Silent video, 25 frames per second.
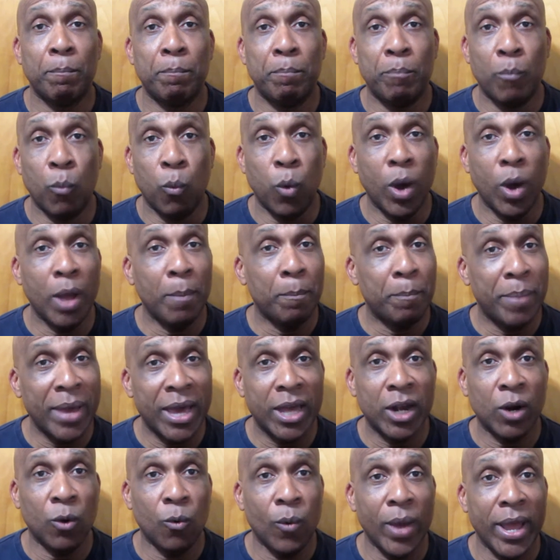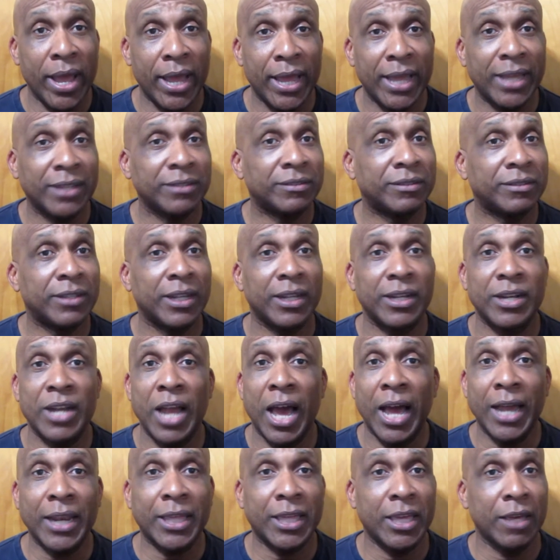what better way is to
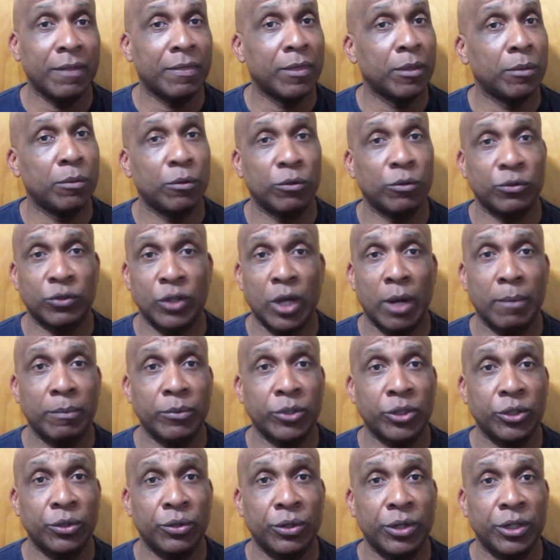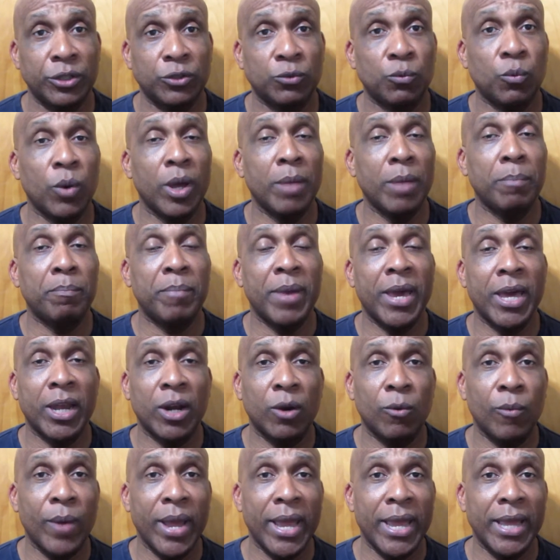not give them those opportunities? What better
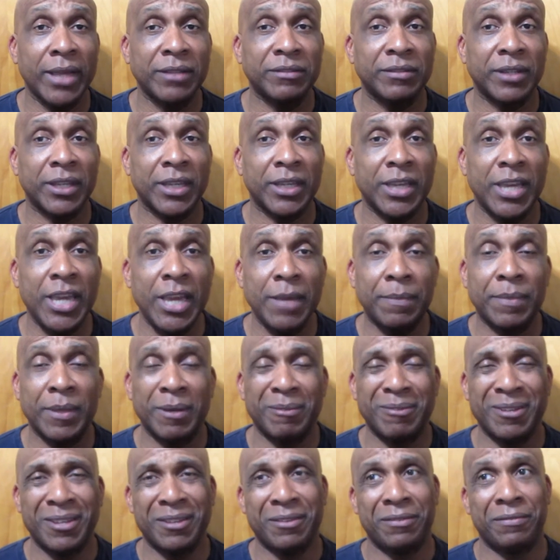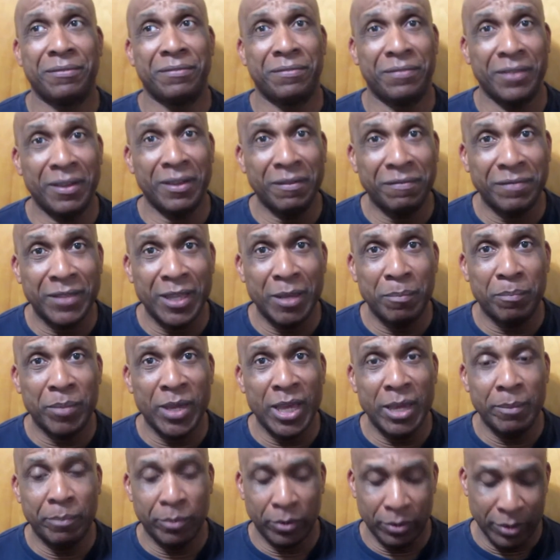way is to keep them? 50
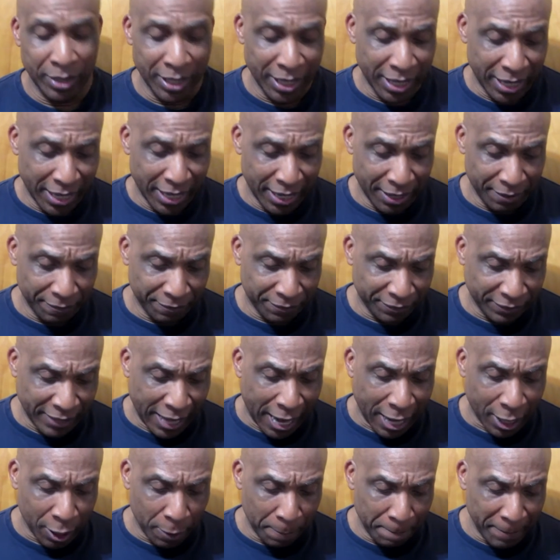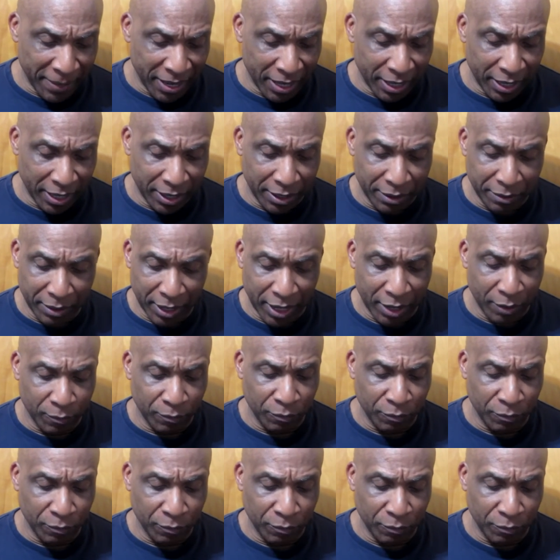people. In Sacramento, in, in